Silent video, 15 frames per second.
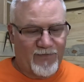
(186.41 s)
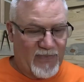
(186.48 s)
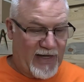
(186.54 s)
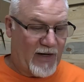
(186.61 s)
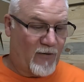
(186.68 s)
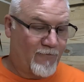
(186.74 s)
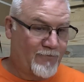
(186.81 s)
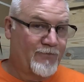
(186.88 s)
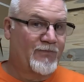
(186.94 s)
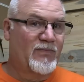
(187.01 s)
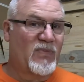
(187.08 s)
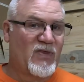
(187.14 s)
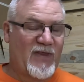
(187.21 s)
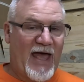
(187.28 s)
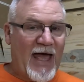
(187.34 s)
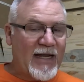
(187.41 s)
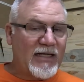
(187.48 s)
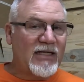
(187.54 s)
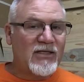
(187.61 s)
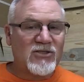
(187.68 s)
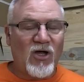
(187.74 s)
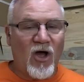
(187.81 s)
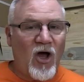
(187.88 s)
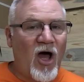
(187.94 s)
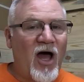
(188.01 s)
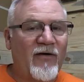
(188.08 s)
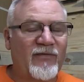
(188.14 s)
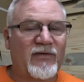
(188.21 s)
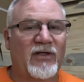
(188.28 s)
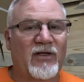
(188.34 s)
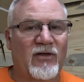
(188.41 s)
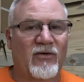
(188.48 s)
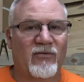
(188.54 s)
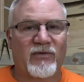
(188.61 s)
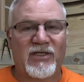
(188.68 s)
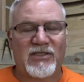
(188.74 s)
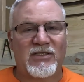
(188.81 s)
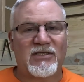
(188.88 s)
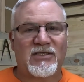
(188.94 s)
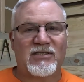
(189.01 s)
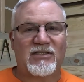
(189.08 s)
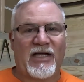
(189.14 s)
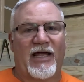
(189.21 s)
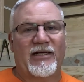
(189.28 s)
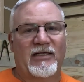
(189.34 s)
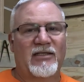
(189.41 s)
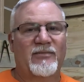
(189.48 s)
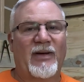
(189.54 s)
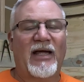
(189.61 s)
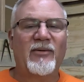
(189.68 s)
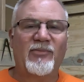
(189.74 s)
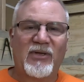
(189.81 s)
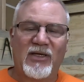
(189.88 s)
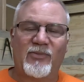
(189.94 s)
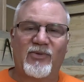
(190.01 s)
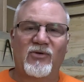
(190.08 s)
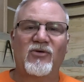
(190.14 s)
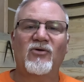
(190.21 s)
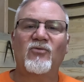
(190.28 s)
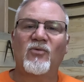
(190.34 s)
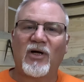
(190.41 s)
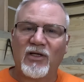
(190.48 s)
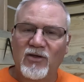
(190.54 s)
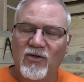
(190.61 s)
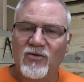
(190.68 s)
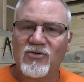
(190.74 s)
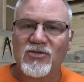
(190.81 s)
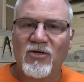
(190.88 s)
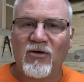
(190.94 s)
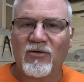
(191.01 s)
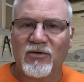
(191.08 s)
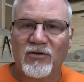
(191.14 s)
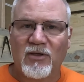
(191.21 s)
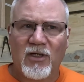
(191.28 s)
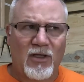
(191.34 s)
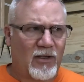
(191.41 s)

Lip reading: Now, that is often the reason cited by people who want to go solar.